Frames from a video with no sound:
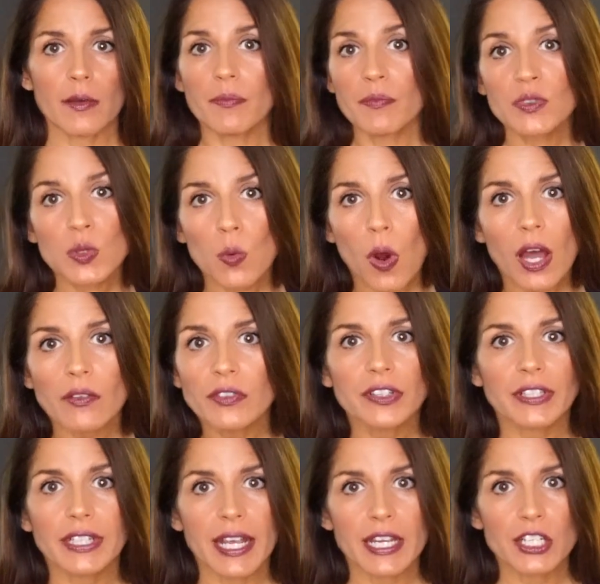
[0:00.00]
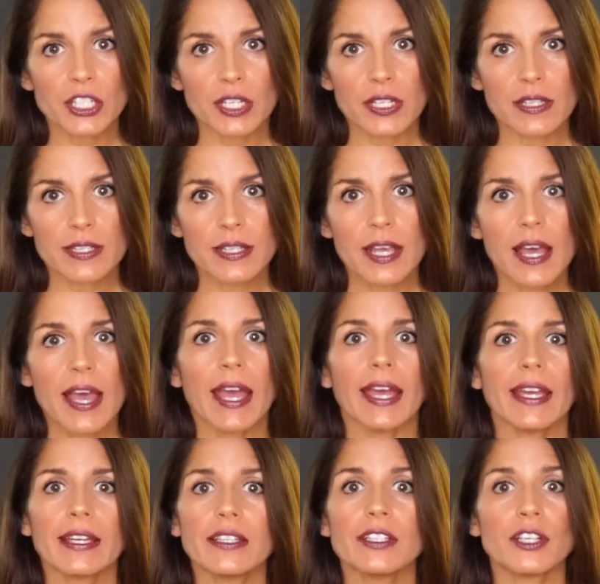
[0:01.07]
squat variations
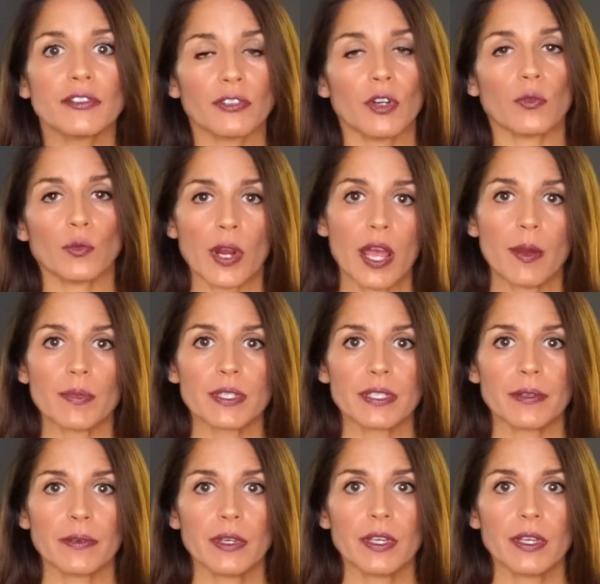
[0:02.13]
and different reps.